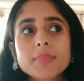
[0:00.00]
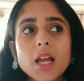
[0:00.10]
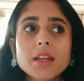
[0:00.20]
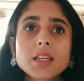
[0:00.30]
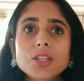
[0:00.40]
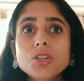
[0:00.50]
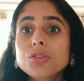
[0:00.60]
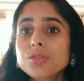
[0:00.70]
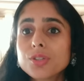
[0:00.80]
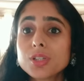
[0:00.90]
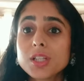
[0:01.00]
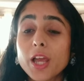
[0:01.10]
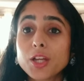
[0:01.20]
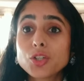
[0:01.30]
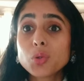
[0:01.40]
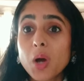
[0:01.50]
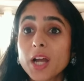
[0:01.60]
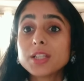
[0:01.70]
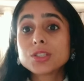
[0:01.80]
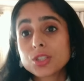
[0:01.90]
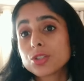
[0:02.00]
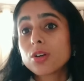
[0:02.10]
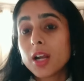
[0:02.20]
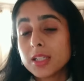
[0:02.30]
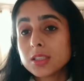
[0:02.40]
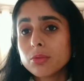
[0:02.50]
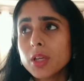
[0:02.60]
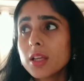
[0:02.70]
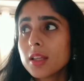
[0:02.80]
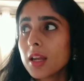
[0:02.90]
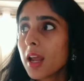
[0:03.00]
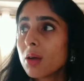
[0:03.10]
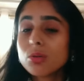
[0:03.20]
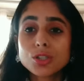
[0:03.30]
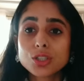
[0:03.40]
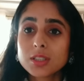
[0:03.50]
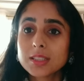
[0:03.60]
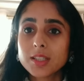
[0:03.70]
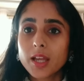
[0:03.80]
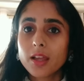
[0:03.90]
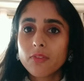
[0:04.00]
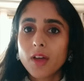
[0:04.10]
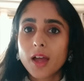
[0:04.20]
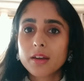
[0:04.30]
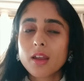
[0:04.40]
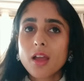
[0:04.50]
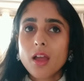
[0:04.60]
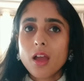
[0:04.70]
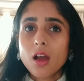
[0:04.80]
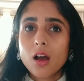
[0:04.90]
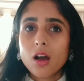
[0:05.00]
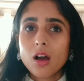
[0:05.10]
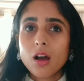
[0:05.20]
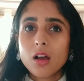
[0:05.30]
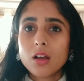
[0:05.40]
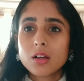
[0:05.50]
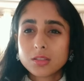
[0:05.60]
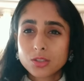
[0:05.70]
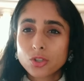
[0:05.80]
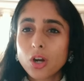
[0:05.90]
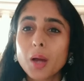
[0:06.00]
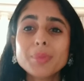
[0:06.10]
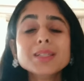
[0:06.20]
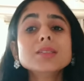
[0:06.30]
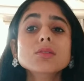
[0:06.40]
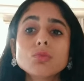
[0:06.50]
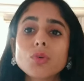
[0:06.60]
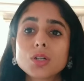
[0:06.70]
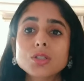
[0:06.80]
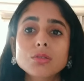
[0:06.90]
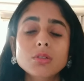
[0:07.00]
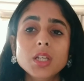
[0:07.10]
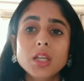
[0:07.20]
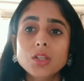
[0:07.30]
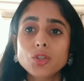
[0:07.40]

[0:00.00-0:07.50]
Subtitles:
I need to use this, like, twice or thrice a week, then I will just say that a scrub isn't what you need.